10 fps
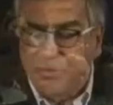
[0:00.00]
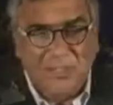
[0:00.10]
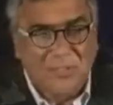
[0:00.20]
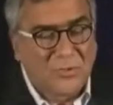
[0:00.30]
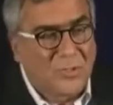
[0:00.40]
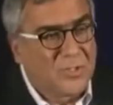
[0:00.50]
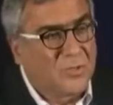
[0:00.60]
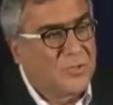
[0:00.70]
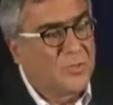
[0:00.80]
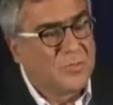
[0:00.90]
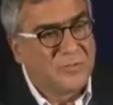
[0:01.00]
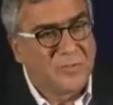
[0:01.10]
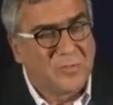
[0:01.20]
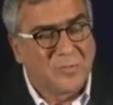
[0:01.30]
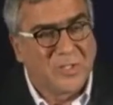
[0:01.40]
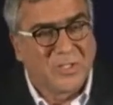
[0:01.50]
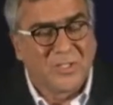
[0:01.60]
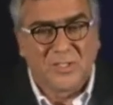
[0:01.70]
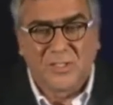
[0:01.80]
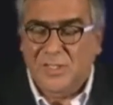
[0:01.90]
So this drug was removed from the
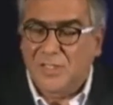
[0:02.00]
market.